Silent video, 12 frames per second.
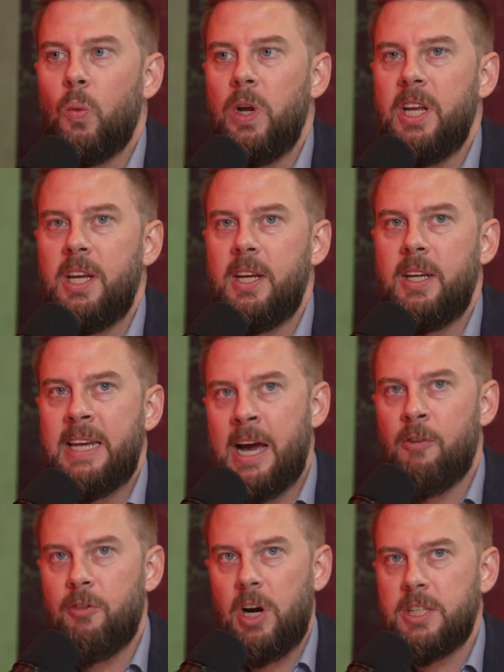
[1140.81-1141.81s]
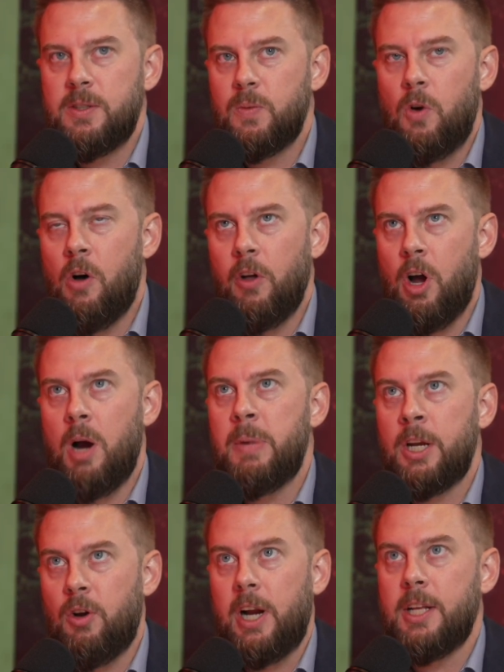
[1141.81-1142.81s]
Now for us, all the
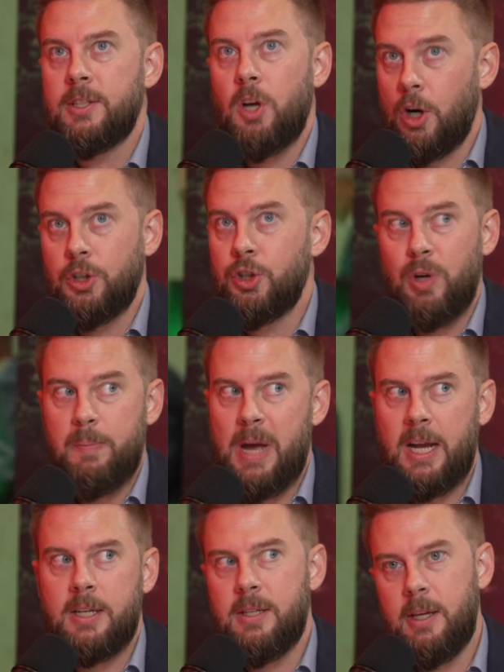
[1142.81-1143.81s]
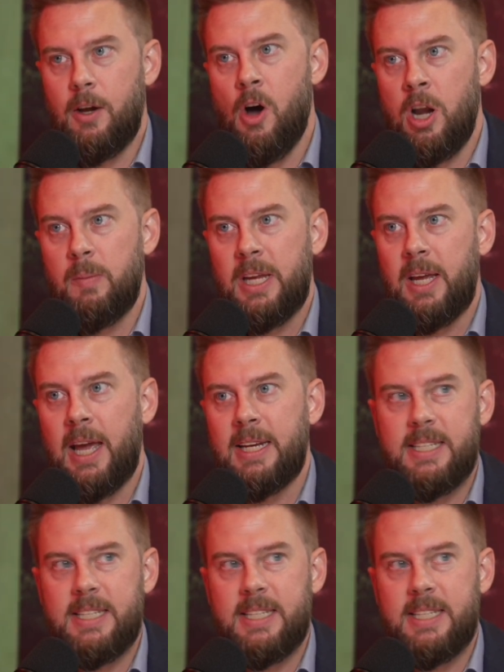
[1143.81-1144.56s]
carbon credits are straight back into the economy and